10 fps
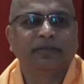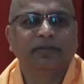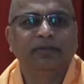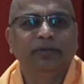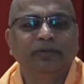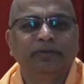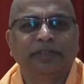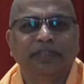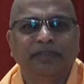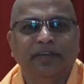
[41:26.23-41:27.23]
to
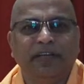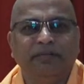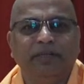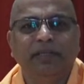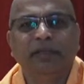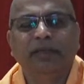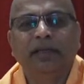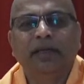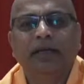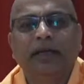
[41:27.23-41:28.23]
the divine being,
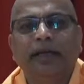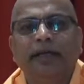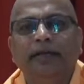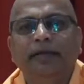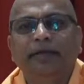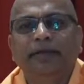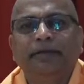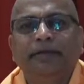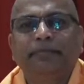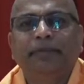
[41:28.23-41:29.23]
and
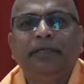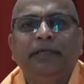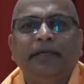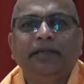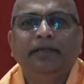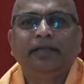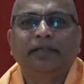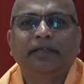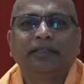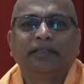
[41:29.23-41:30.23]
maintain that
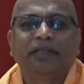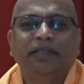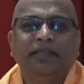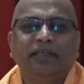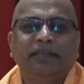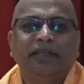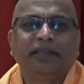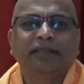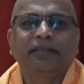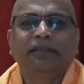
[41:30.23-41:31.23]
understanding that
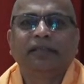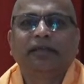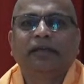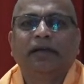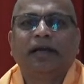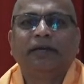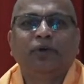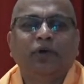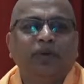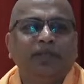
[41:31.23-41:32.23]
I am
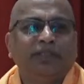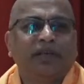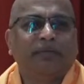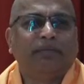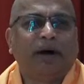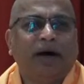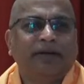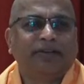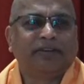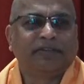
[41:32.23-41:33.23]
always a
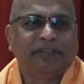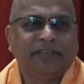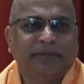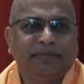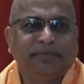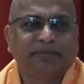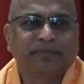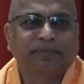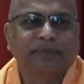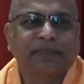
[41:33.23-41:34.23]
part of that him.
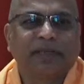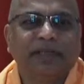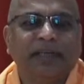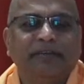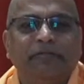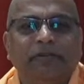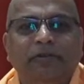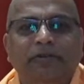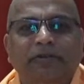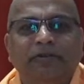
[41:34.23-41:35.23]
And
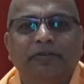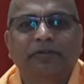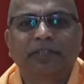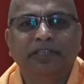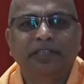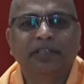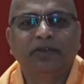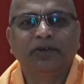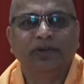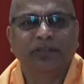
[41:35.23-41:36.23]
therefore, this
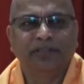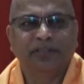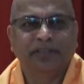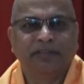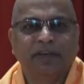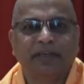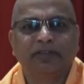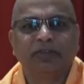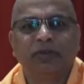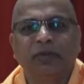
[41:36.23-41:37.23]
ego, the
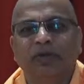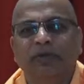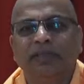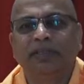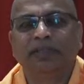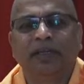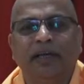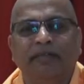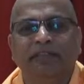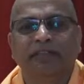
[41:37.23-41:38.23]
jiva, should always
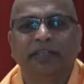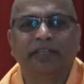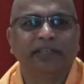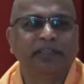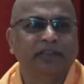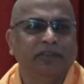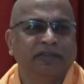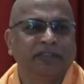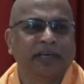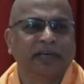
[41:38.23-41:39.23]
have this attitude of
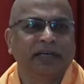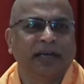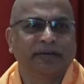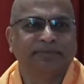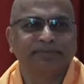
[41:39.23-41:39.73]
surrender